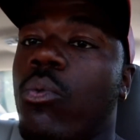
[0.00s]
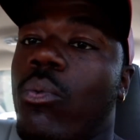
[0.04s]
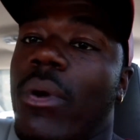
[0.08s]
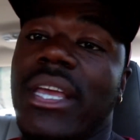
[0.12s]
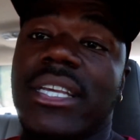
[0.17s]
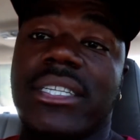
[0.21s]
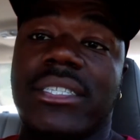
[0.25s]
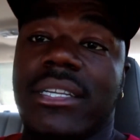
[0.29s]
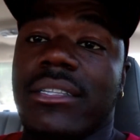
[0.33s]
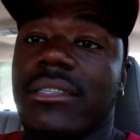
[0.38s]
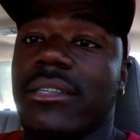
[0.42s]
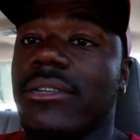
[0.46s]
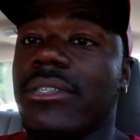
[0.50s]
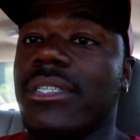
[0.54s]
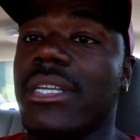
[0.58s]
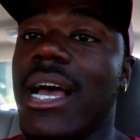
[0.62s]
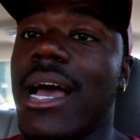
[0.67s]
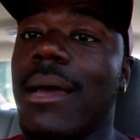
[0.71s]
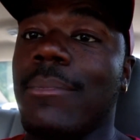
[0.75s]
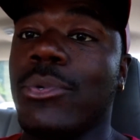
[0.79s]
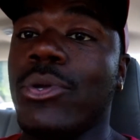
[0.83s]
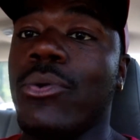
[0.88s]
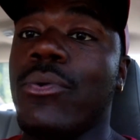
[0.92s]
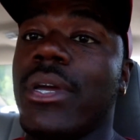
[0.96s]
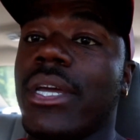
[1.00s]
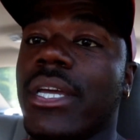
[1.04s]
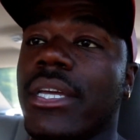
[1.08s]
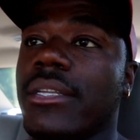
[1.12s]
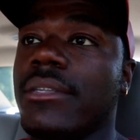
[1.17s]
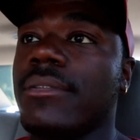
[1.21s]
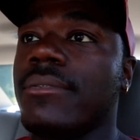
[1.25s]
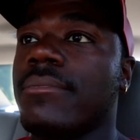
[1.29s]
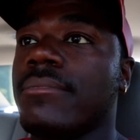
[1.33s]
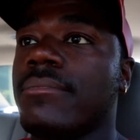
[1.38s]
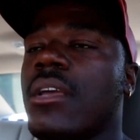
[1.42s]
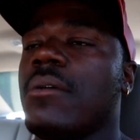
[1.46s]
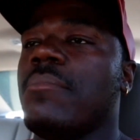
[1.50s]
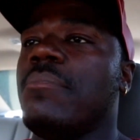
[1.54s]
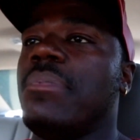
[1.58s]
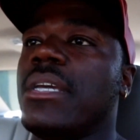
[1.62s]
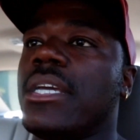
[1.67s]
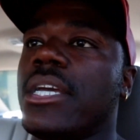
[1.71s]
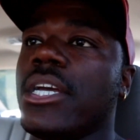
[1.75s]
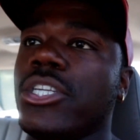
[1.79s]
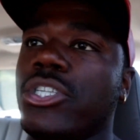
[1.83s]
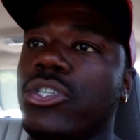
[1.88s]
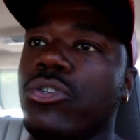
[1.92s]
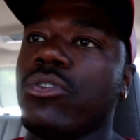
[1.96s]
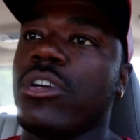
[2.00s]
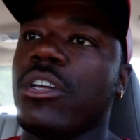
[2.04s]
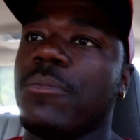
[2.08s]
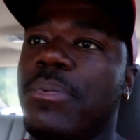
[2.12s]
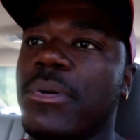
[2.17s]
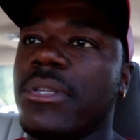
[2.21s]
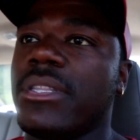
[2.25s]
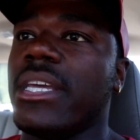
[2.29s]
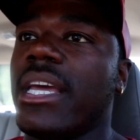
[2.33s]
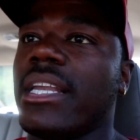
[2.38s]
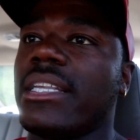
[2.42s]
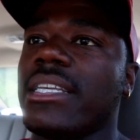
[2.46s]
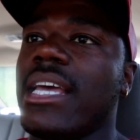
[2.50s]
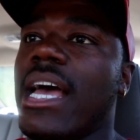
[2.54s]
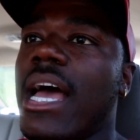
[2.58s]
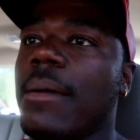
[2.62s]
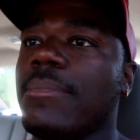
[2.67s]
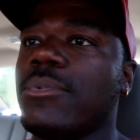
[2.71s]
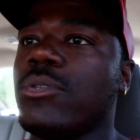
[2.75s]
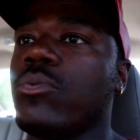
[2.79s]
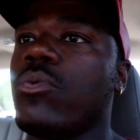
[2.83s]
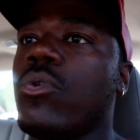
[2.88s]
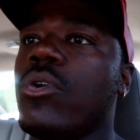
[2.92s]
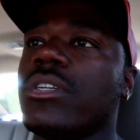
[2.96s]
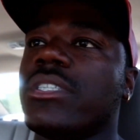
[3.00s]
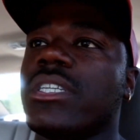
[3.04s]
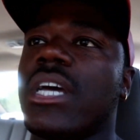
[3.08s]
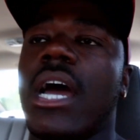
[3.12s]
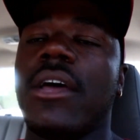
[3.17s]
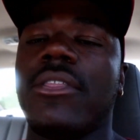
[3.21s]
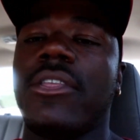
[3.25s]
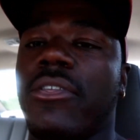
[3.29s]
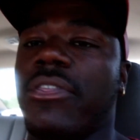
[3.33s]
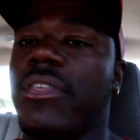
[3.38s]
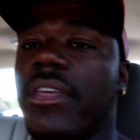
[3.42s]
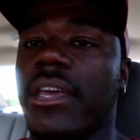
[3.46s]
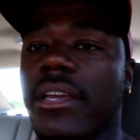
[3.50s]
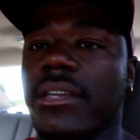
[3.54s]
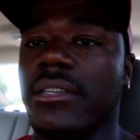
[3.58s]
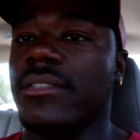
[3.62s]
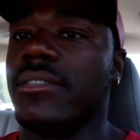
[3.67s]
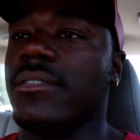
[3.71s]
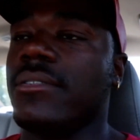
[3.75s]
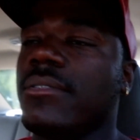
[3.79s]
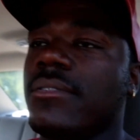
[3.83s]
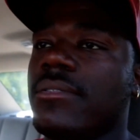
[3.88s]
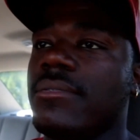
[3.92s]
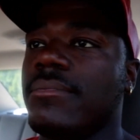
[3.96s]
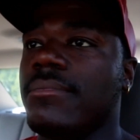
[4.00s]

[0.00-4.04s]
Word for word: wasting their time doing it. Because you could put that time towards other things.